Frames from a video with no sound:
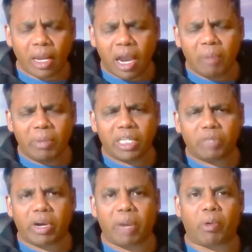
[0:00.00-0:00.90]
government is
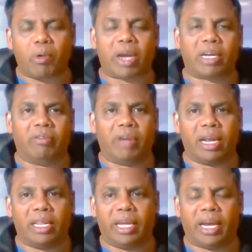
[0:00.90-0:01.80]
very proactive,
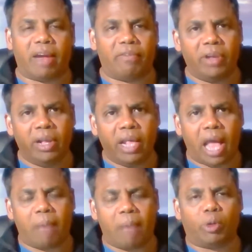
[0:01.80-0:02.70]
and they have
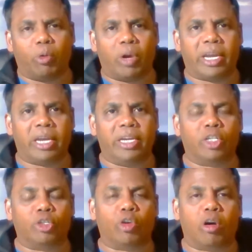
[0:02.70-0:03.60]
absolutely kicked
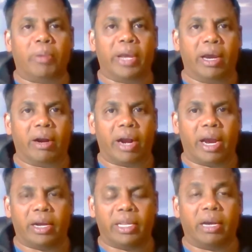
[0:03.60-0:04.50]
into top gear,
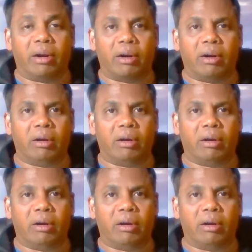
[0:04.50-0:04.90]
and they are